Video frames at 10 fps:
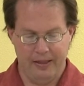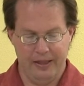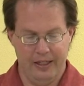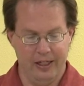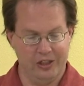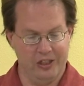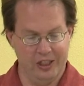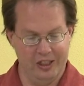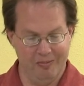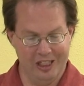they also
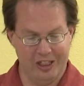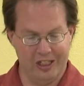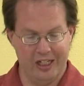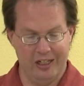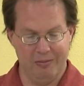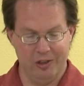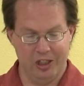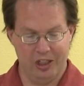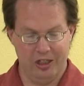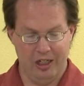did domestic
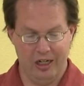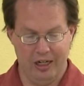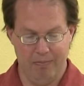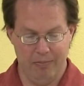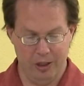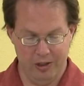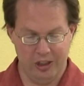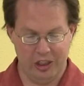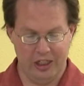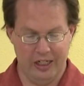animals,
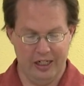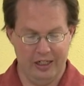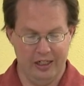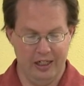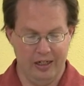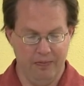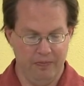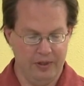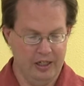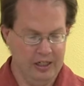birds, and
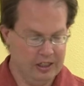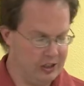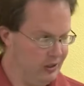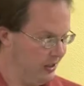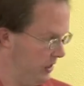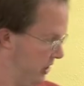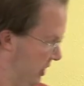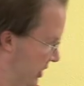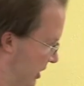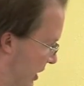circus.